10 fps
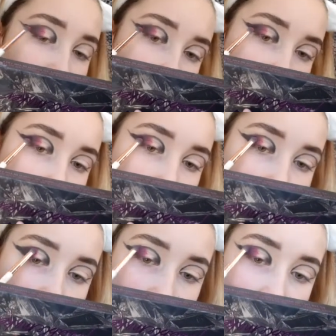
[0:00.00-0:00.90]

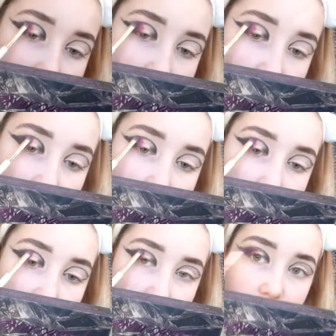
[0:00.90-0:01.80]
Really
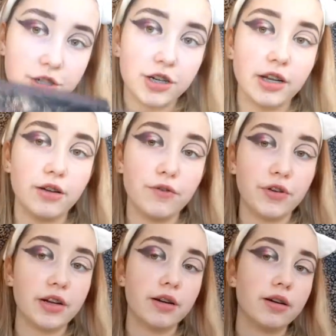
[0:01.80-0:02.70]
loving this shade
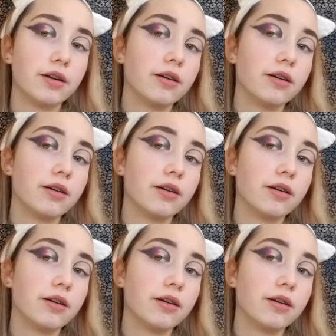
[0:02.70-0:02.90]
over here.